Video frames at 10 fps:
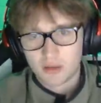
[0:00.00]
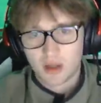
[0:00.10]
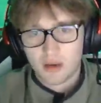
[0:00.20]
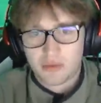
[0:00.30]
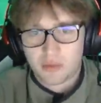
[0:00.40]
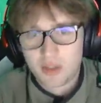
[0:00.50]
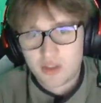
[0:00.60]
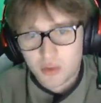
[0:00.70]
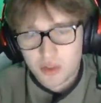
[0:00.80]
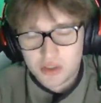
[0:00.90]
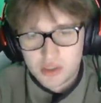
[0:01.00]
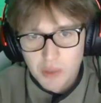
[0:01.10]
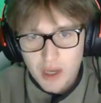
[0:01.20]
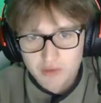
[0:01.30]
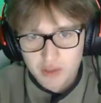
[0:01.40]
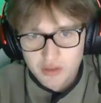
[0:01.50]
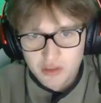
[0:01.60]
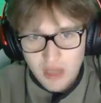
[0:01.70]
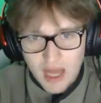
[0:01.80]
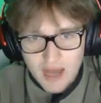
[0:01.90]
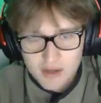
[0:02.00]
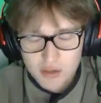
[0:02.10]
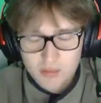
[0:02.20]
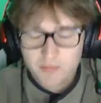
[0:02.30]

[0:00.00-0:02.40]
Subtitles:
of resources. You have your slash